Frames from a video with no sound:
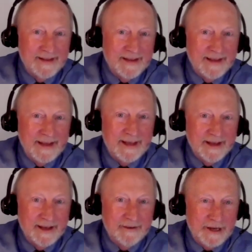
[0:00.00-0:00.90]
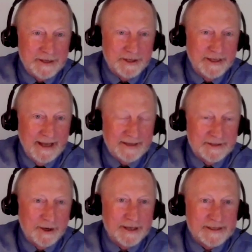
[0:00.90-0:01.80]
he eventually
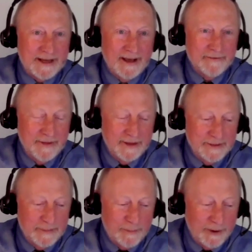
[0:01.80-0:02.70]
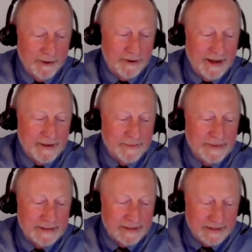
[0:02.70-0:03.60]
got tossed out of the program.
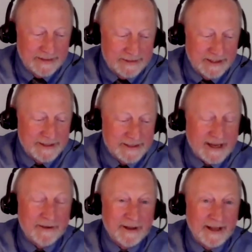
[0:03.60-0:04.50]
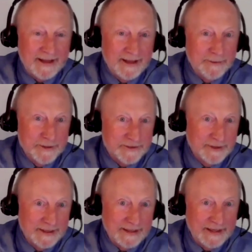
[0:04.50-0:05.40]
Didn't sound like he was
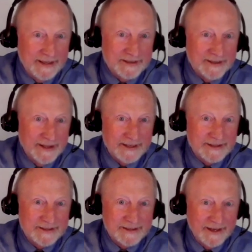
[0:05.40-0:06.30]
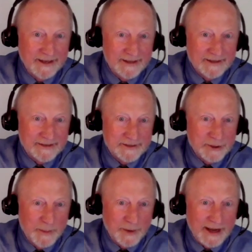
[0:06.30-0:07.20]
really into this
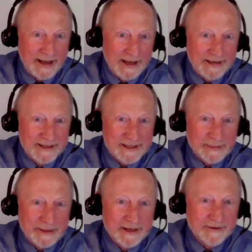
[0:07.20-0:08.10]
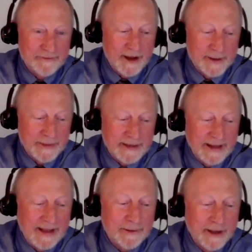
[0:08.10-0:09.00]
super high discipline environment
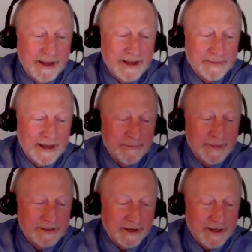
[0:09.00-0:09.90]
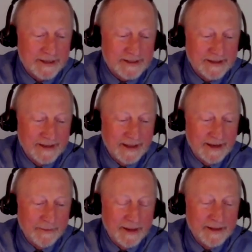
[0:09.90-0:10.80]
anyway. He might have been tossed
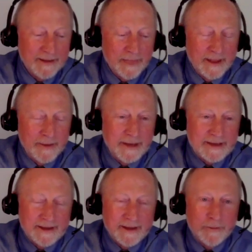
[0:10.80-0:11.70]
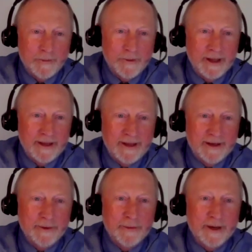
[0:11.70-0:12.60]
anyway. But
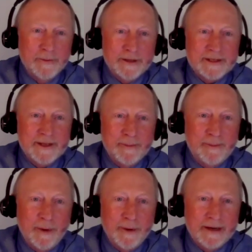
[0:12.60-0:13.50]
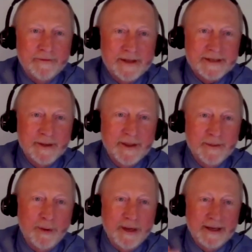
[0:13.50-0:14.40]
what's the point of this?
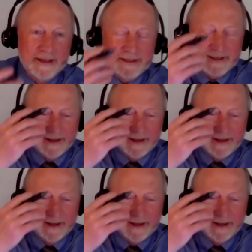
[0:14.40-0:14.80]
The point is